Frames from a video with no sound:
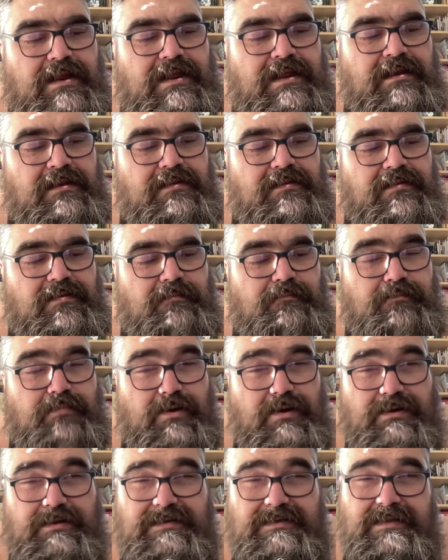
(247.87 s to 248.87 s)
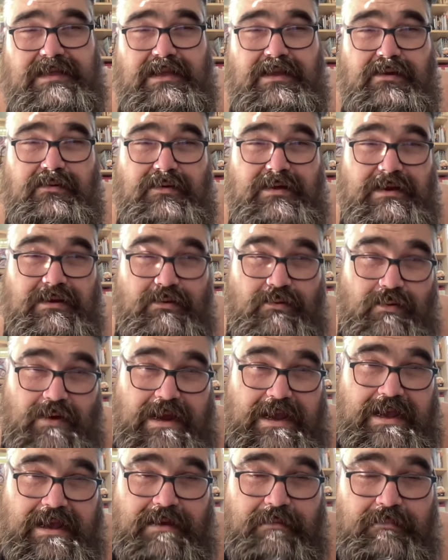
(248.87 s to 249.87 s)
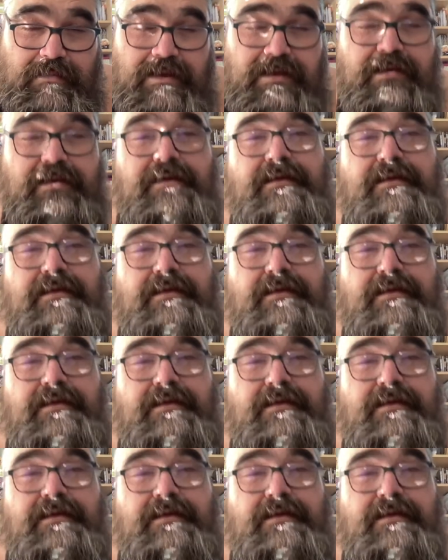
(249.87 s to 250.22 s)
in the books that you can grab,